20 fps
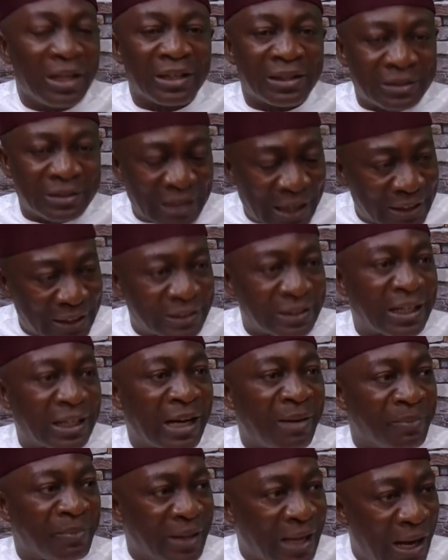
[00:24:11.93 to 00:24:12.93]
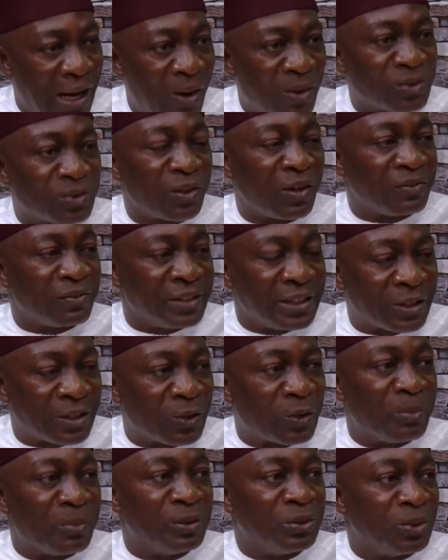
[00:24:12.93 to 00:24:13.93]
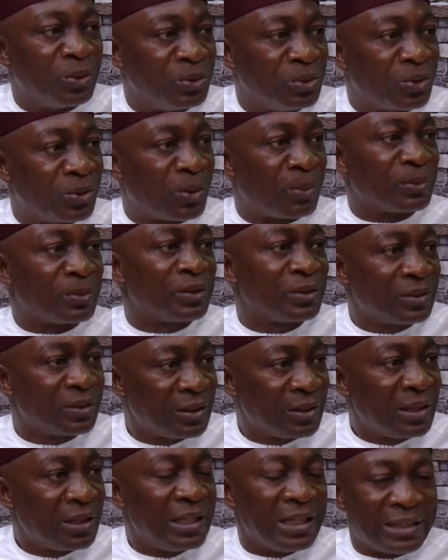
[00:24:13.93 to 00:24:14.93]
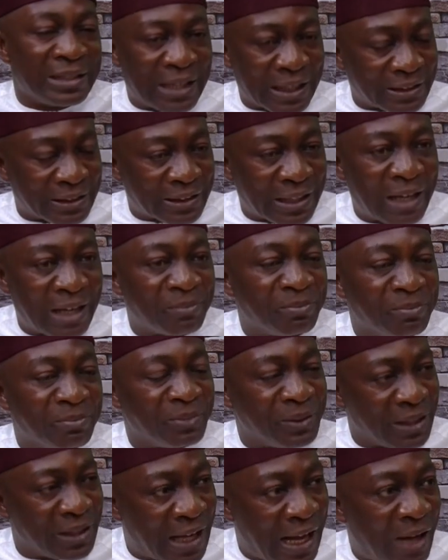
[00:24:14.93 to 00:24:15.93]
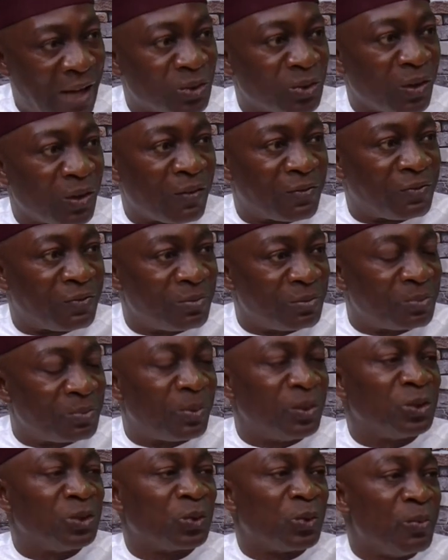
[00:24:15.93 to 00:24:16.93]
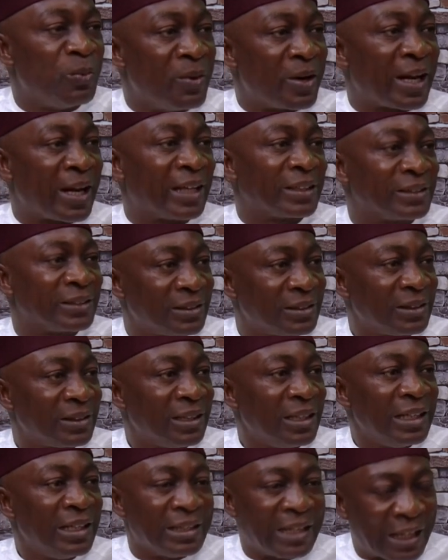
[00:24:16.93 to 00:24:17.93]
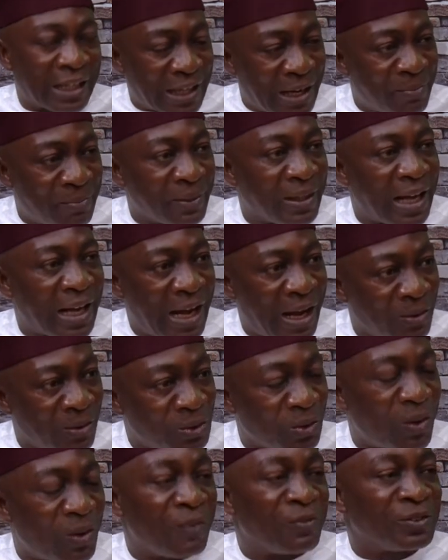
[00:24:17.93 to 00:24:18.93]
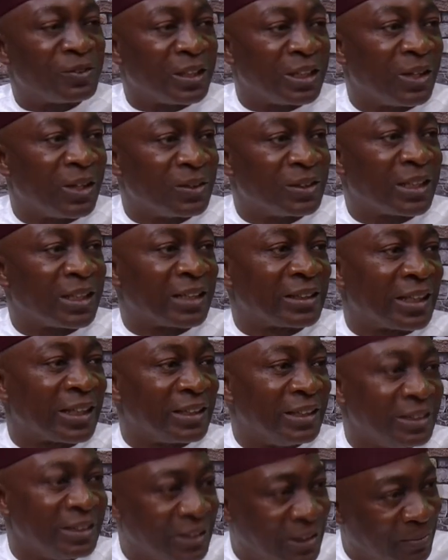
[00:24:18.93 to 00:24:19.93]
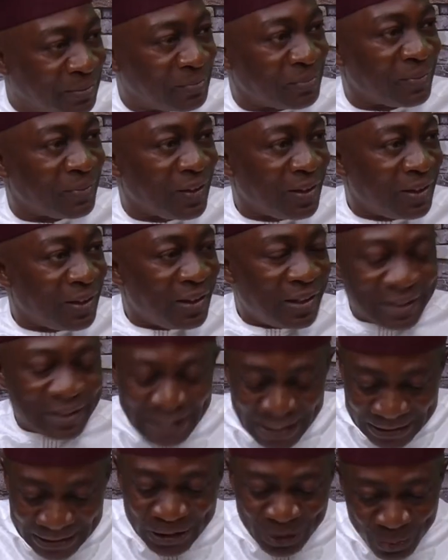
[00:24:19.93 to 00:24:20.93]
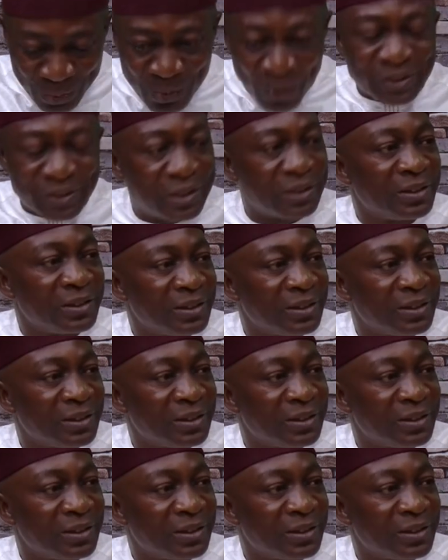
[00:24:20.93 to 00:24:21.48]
that can be out of the economic doldrums, that can be out of political morass, that can be out of security cataclysm. That is what